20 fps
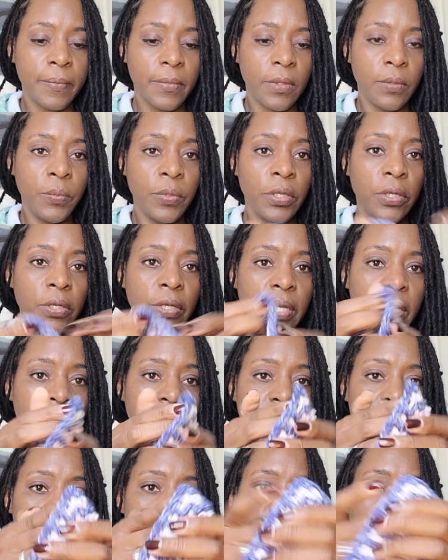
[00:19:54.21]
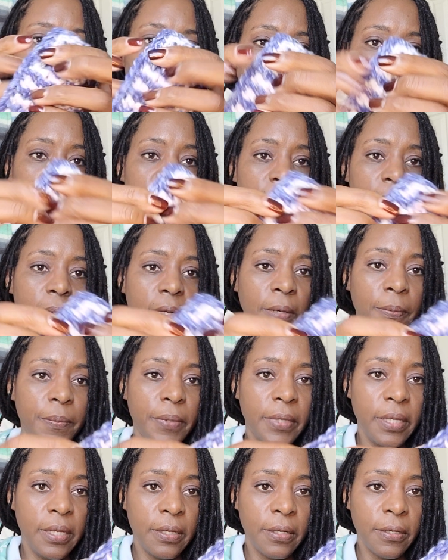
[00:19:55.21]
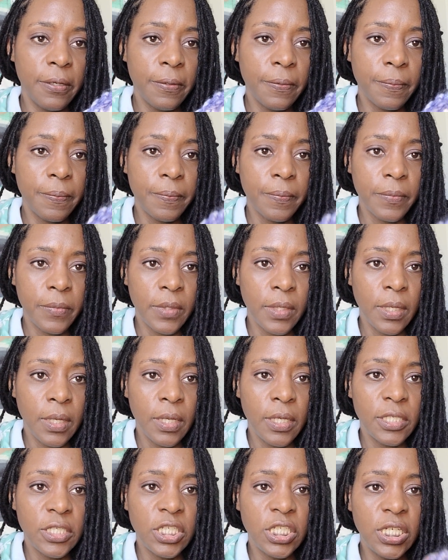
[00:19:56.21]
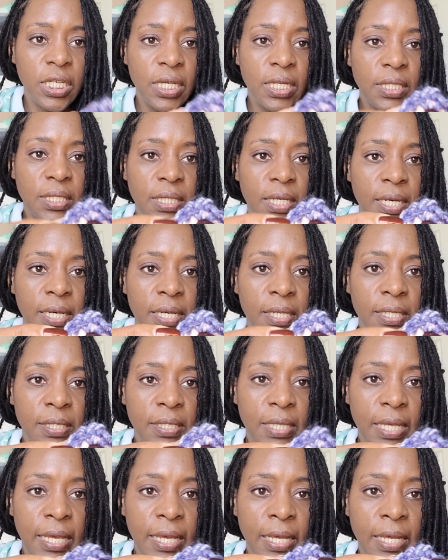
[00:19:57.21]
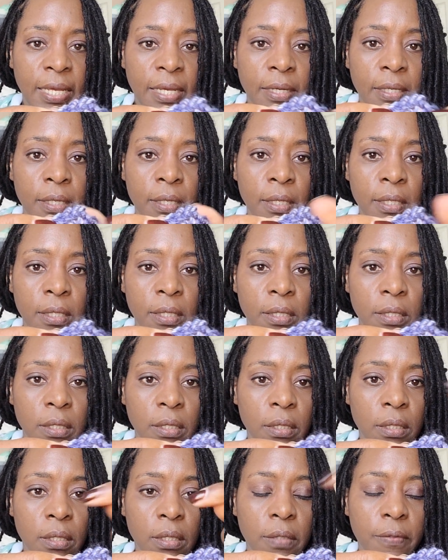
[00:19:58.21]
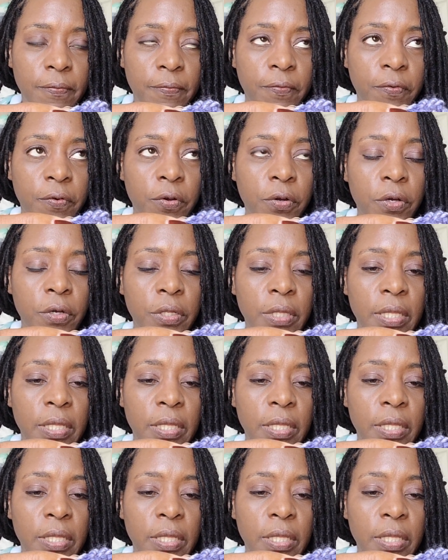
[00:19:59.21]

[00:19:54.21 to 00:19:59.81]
when you're getting to the tip up here, She does for